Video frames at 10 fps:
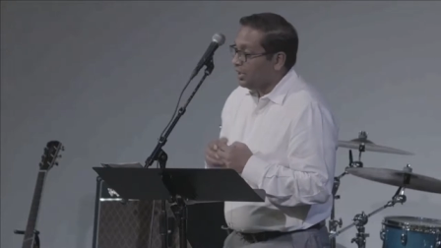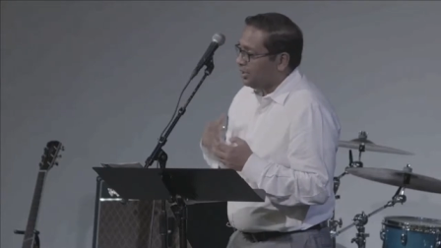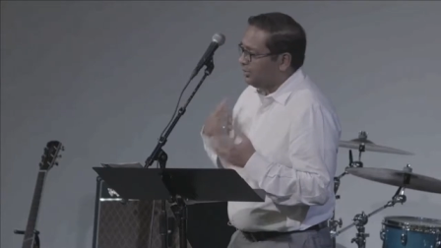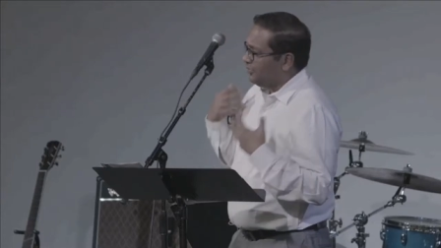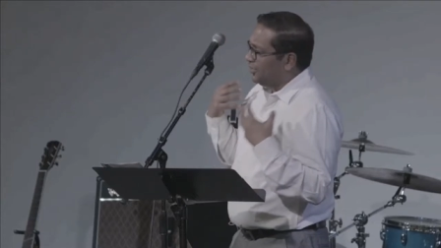
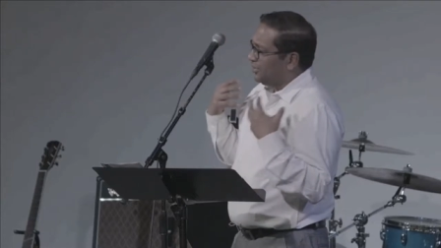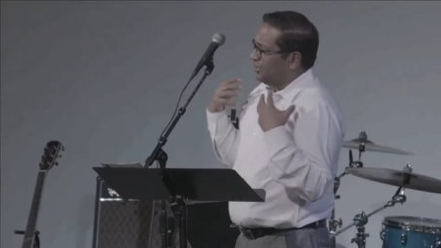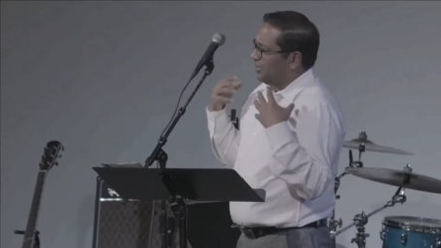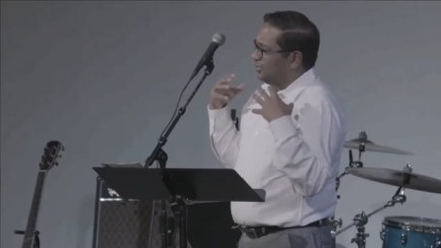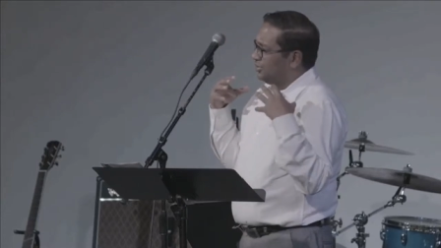Let me give you a
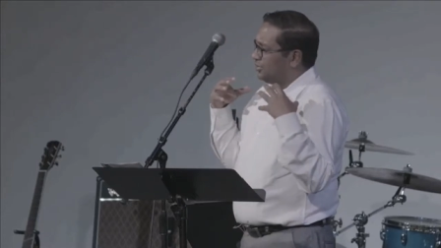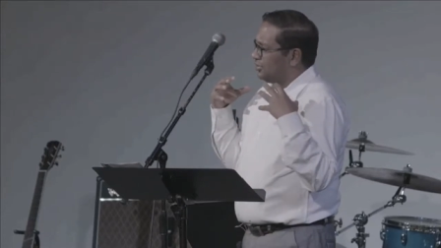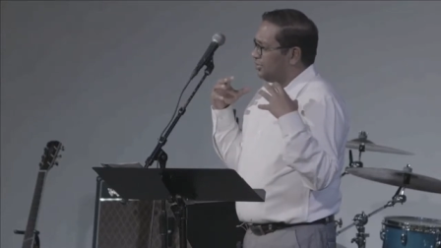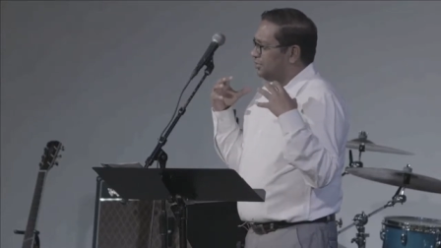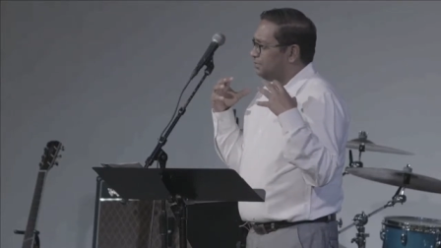
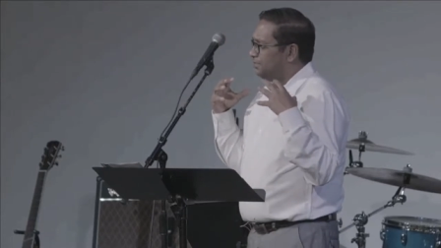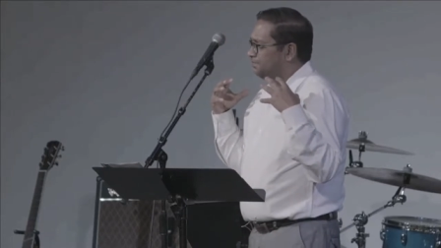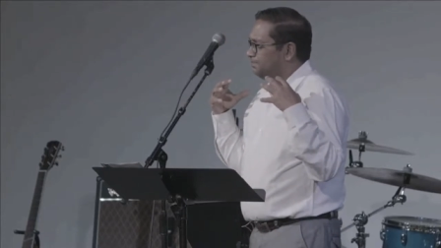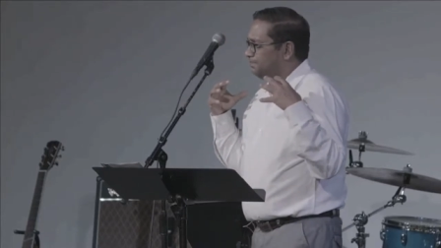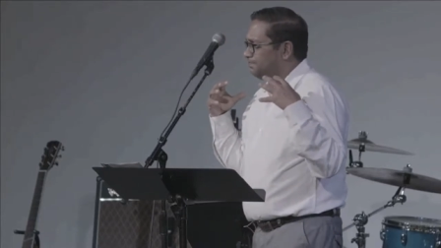little
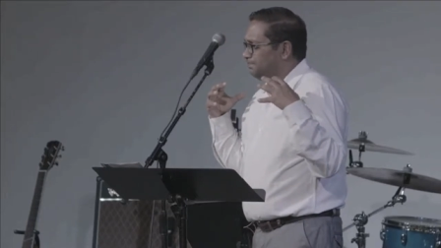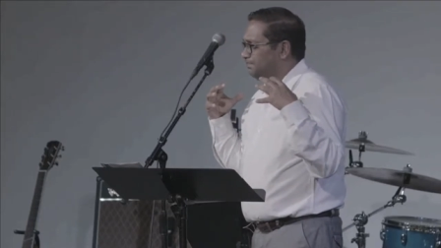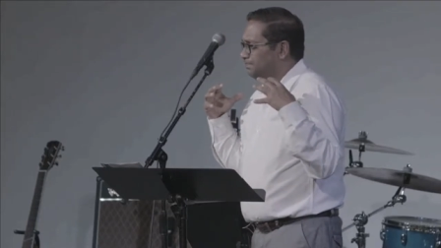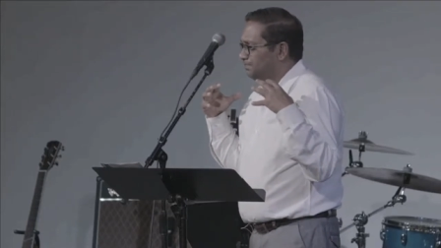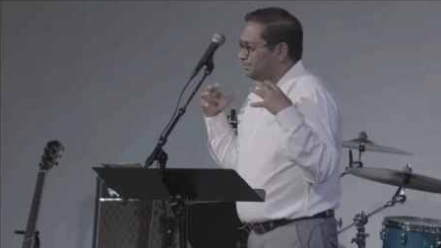
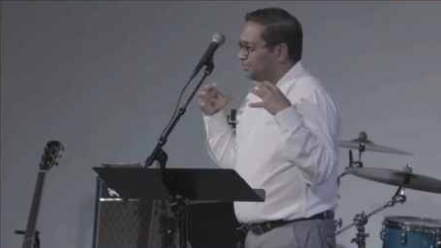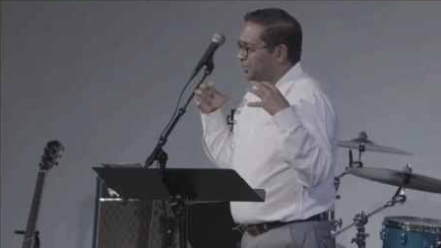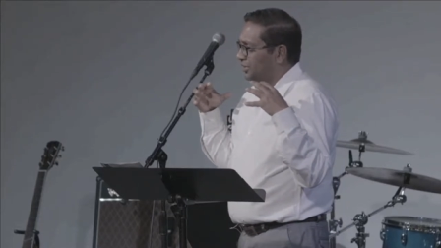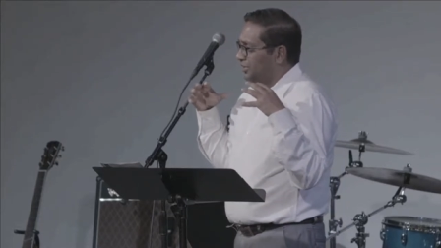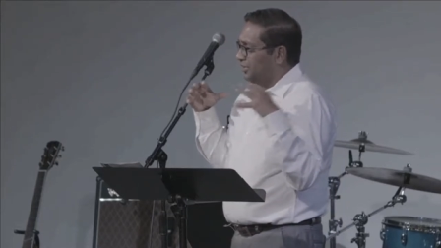
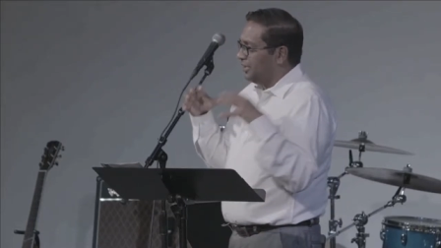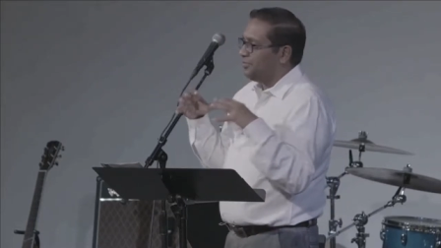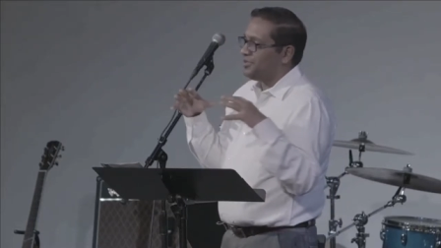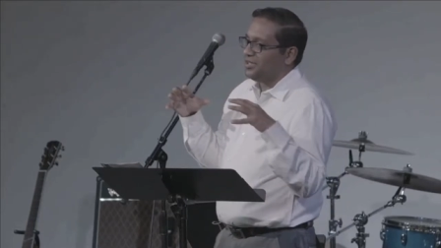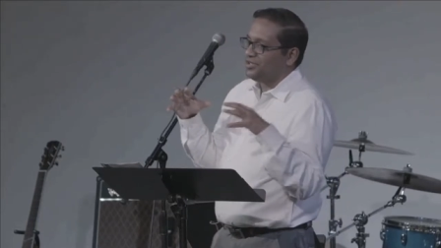
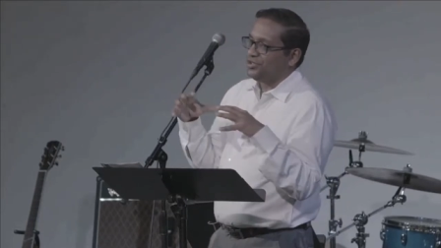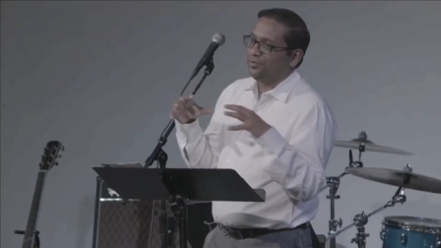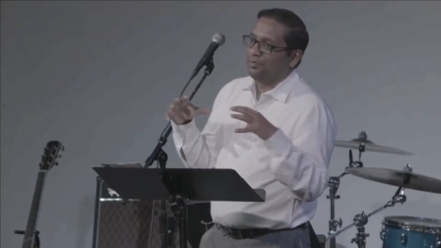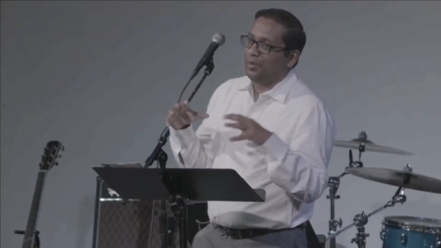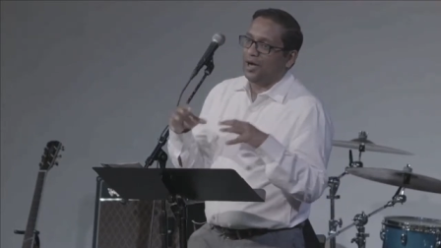glimpse into
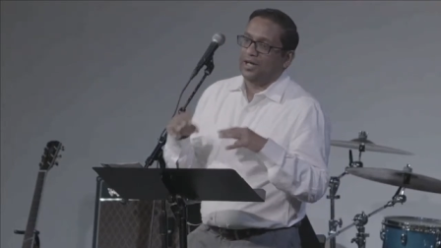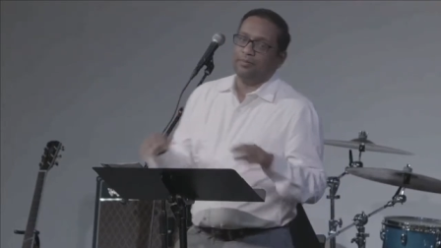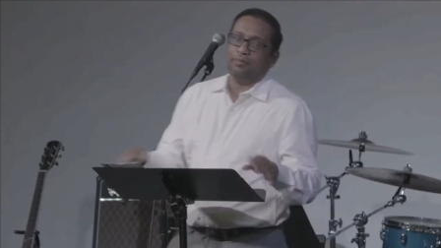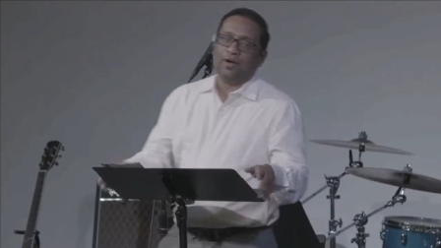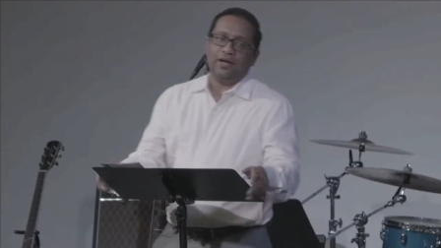my
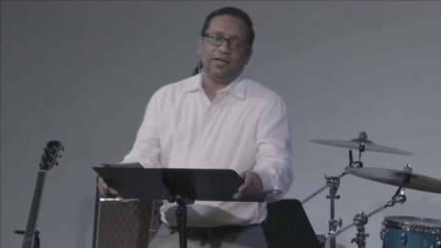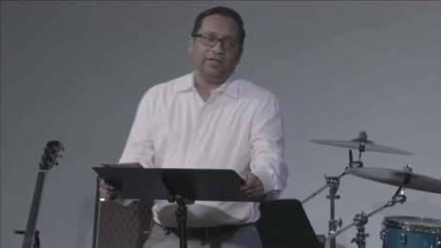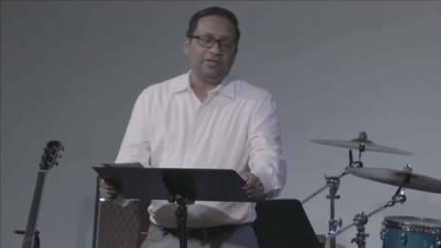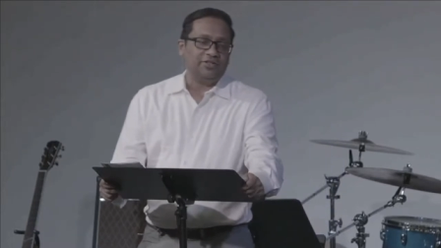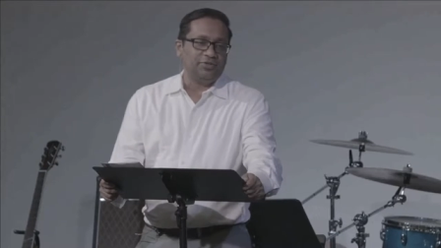
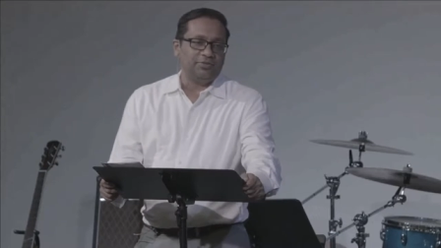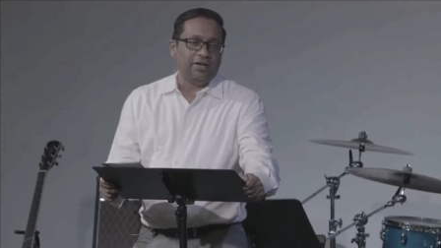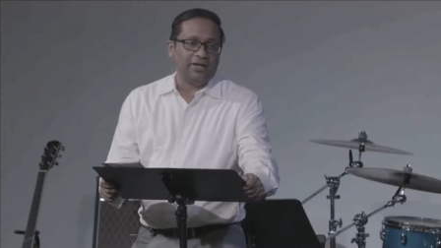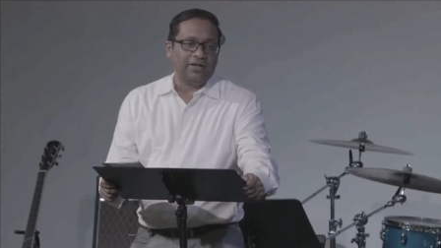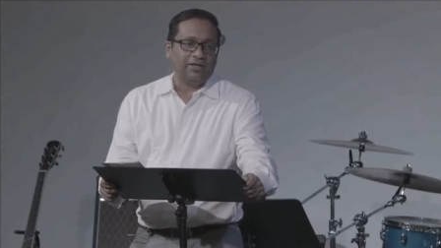mind, into
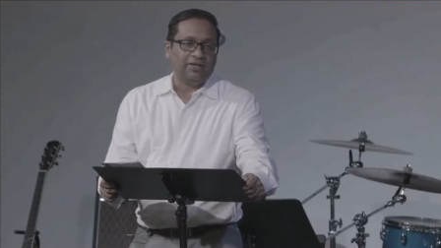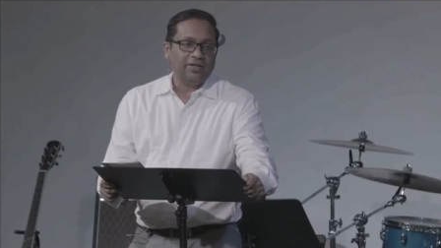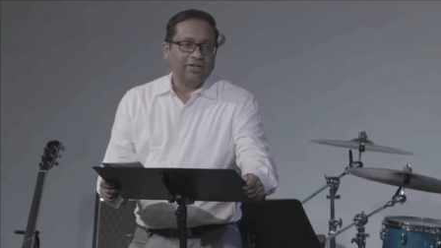my